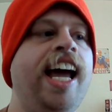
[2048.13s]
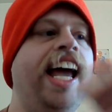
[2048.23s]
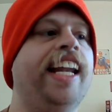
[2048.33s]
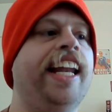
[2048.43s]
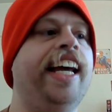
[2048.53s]

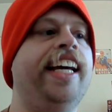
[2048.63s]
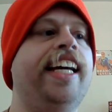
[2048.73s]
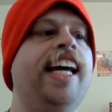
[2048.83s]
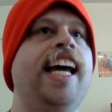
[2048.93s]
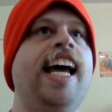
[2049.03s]
and
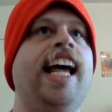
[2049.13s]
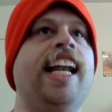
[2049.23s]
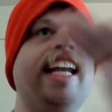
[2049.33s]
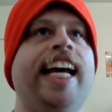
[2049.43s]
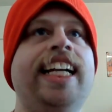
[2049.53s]

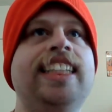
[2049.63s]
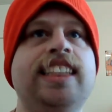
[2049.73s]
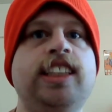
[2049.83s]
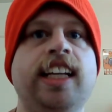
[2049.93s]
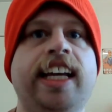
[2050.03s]
lands
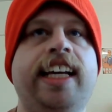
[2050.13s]
into